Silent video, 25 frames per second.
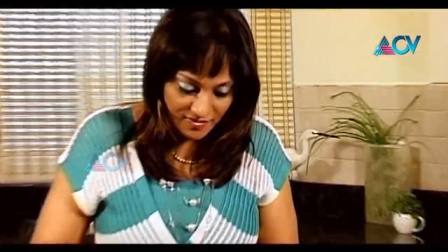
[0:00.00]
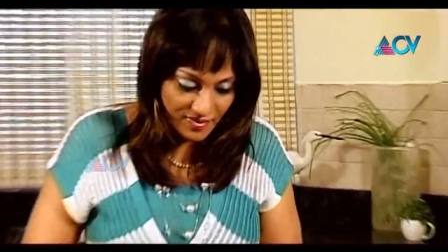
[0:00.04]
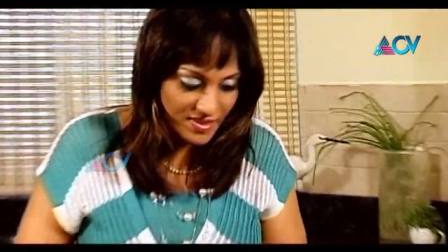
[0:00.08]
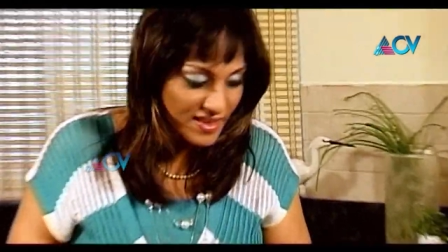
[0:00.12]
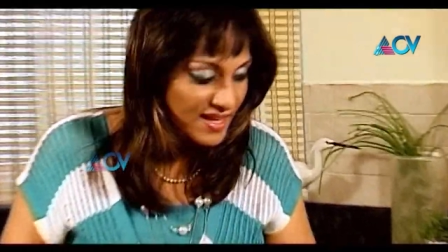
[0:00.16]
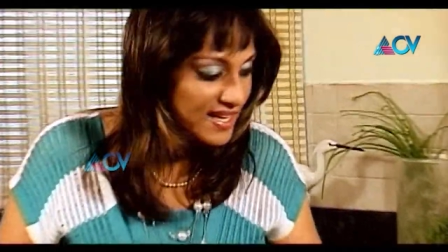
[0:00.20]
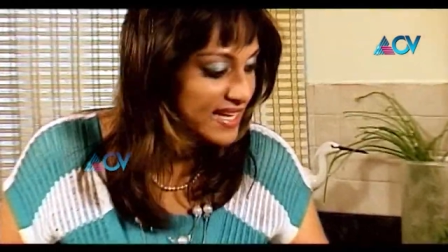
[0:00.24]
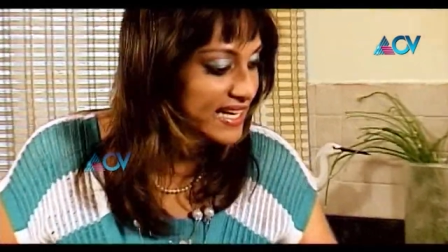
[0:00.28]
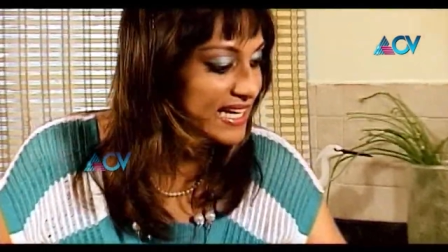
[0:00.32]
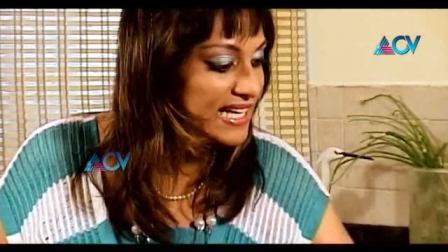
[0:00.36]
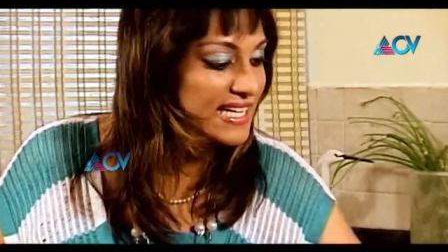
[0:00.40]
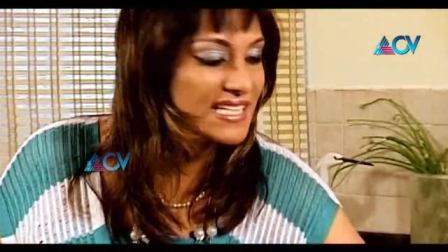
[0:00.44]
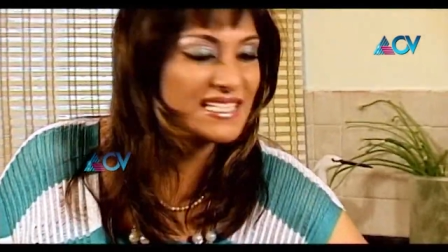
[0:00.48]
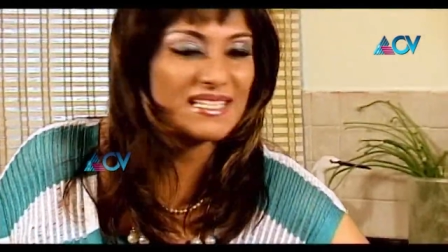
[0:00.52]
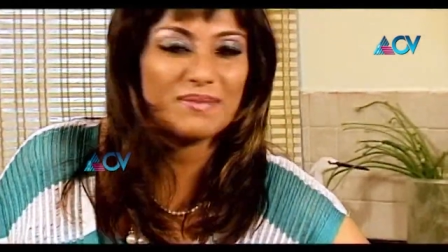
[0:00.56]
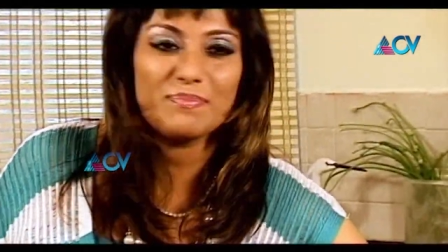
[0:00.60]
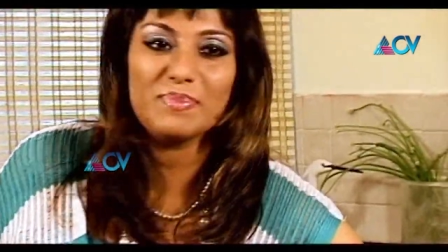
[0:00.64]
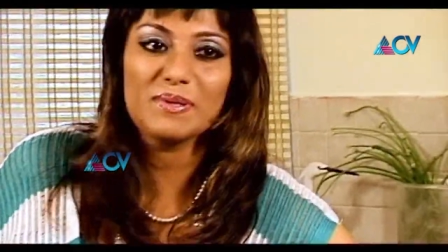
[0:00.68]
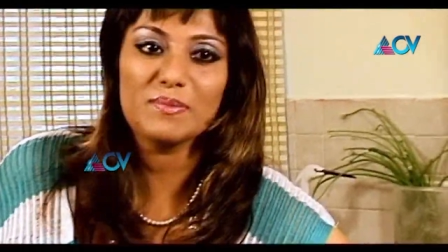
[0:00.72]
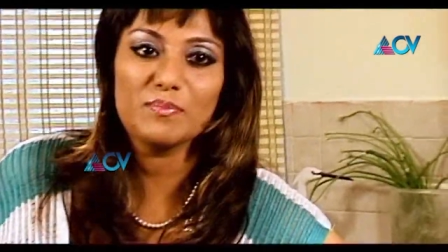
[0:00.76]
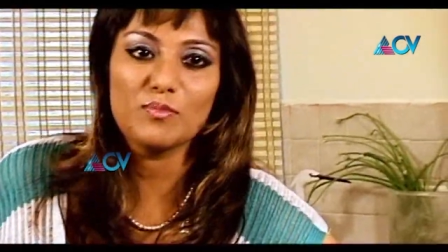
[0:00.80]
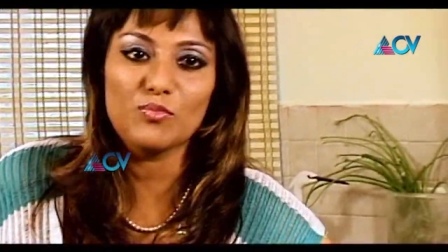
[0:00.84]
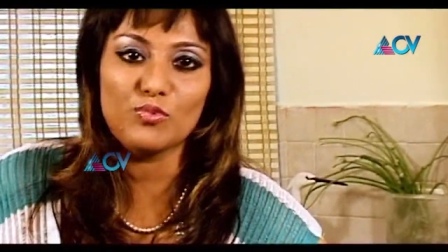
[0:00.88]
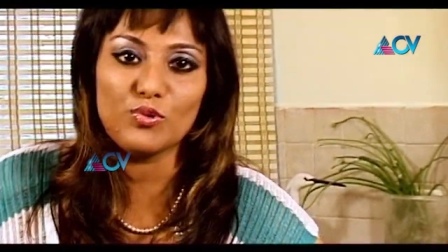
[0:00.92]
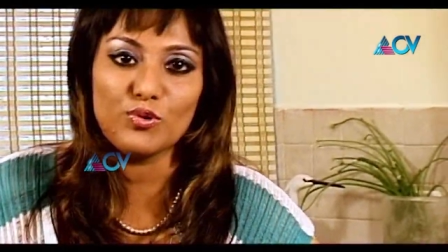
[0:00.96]
Thing think it needs a
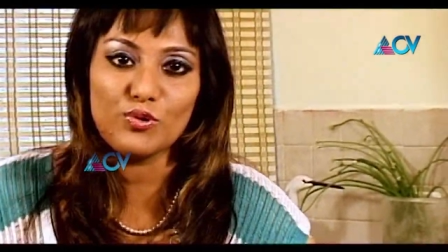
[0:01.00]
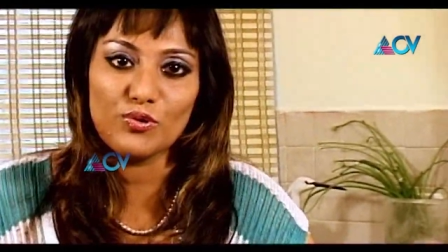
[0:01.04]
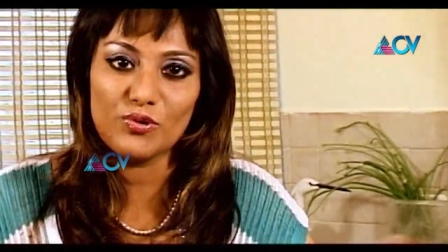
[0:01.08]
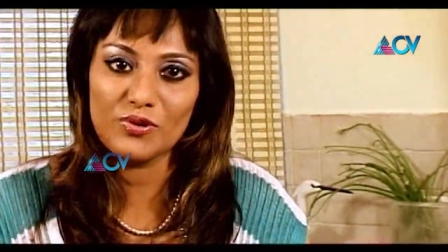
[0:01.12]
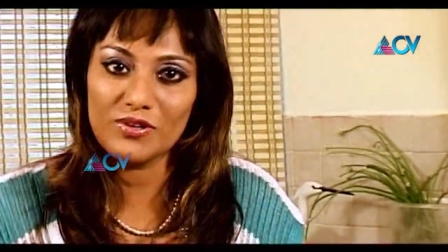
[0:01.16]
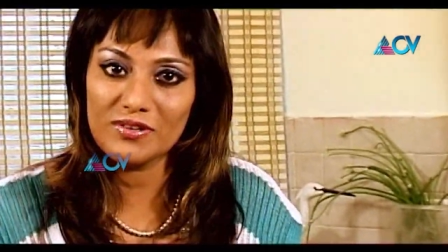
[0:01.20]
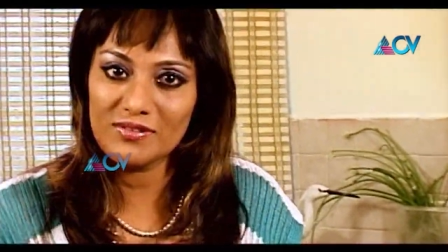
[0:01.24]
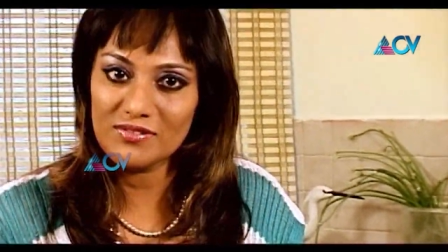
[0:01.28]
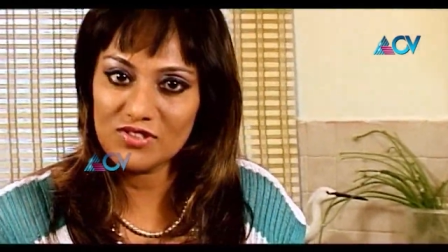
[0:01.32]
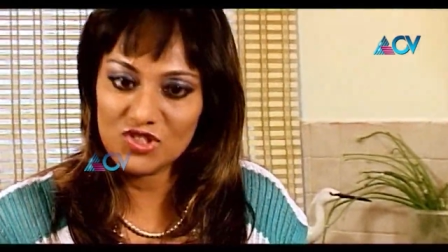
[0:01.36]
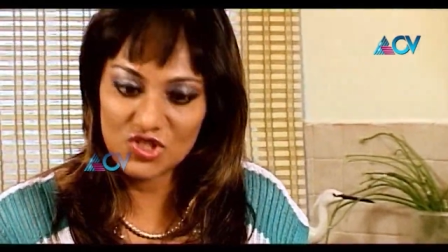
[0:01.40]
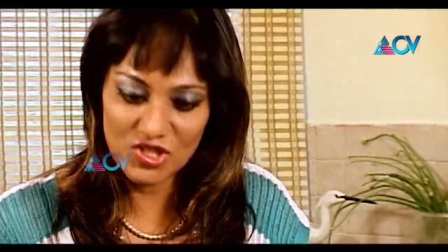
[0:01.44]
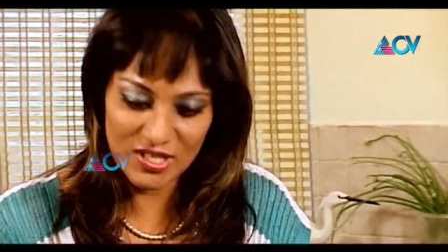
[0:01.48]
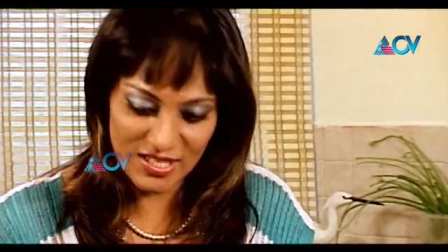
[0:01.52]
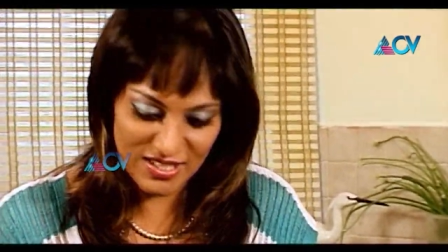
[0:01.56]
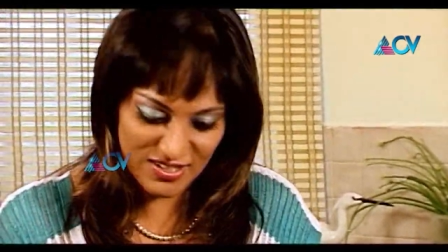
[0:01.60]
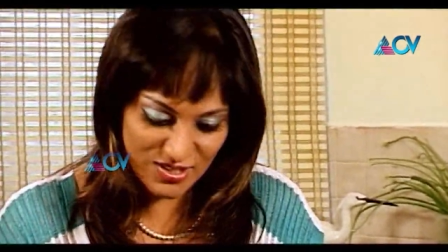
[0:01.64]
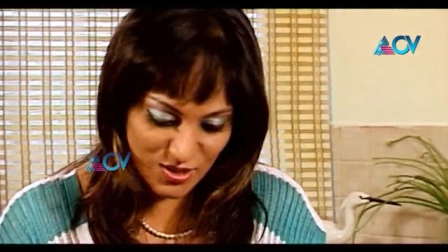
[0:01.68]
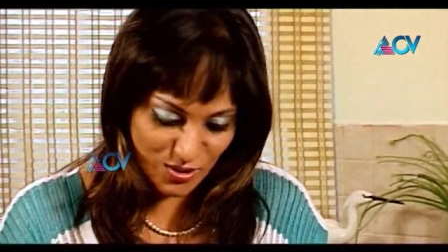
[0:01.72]
bit more chili